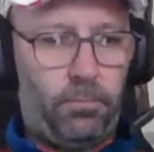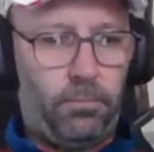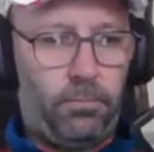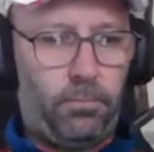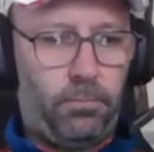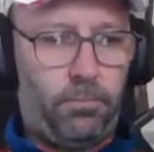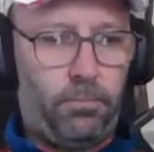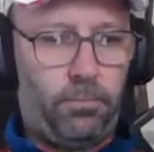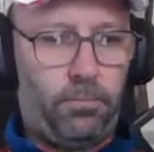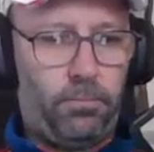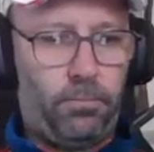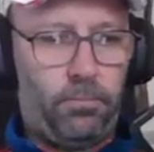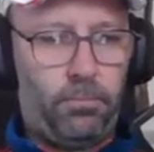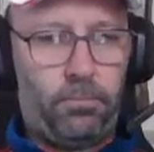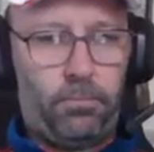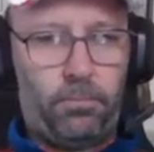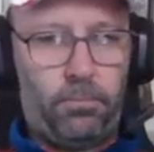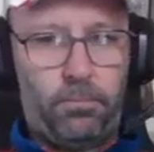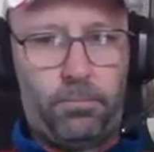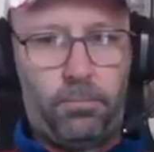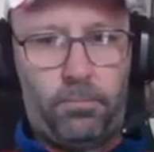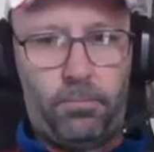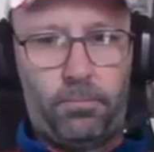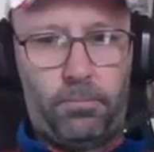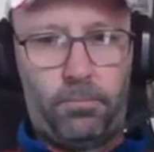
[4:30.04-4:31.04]

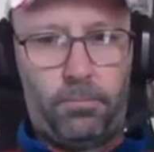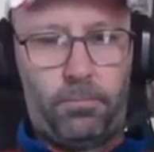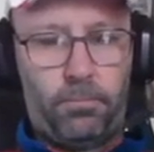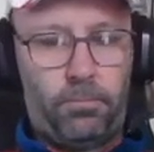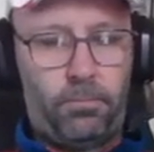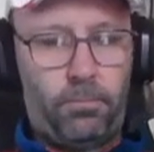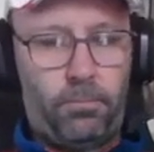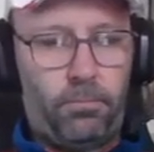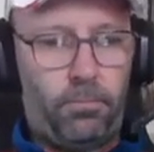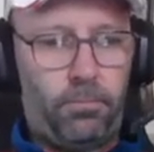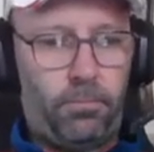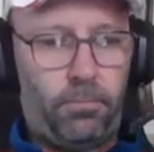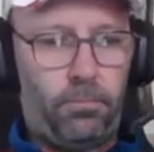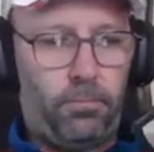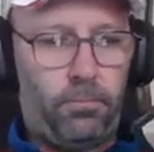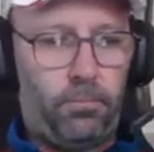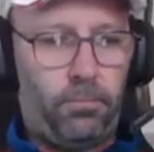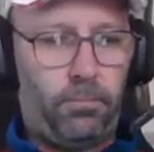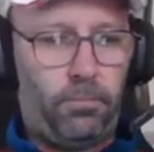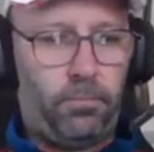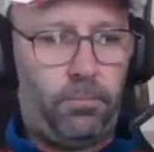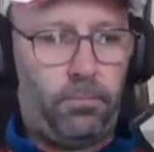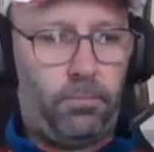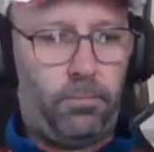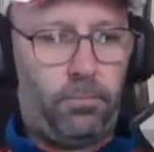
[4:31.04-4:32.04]

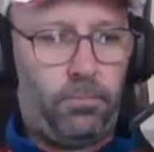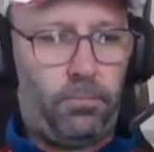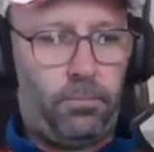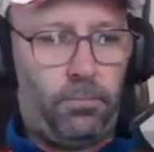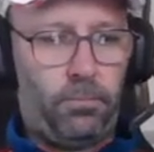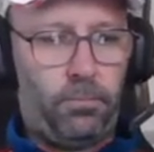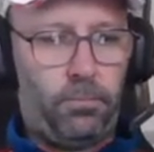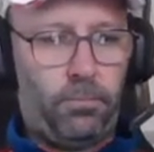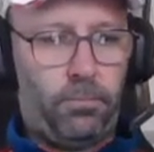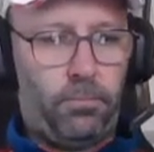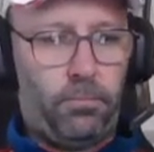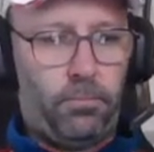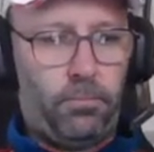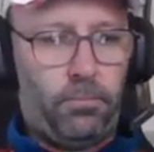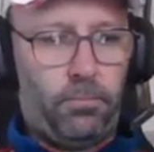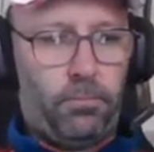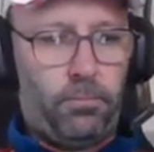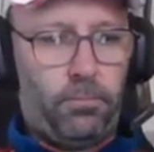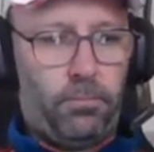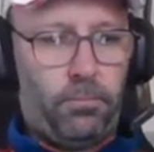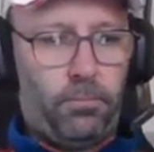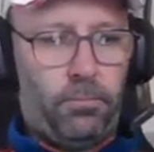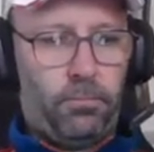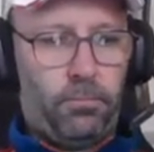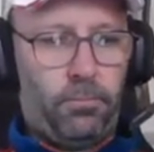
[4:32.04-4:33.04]

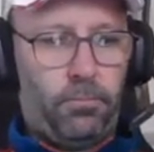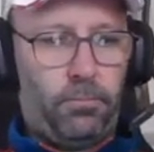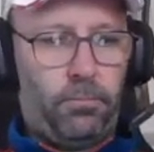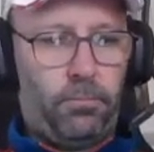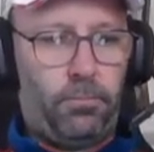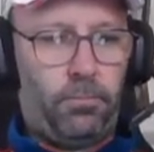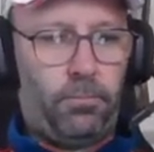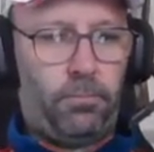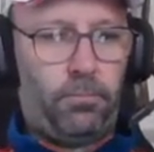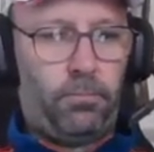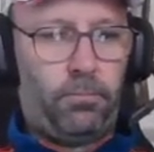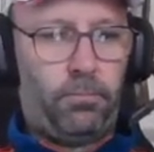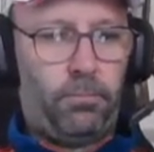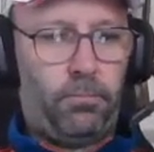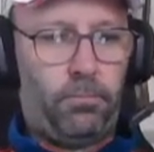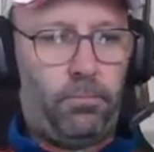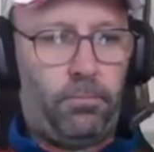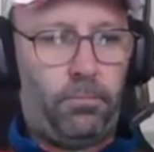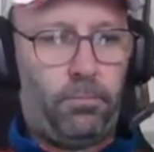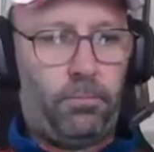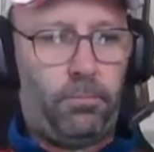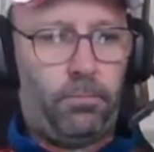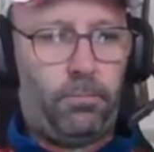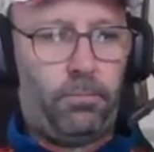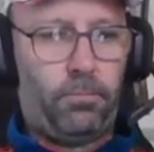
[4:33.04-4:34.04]

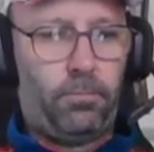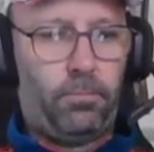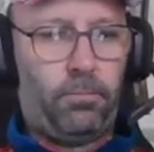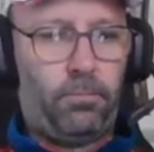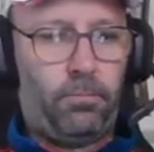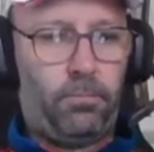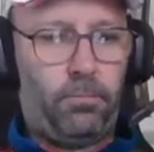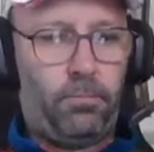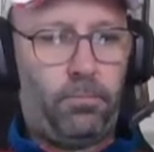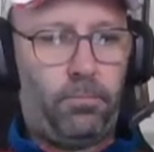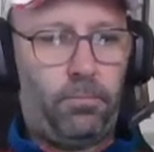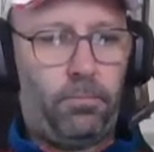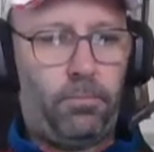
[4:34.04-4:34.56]
(not speaking)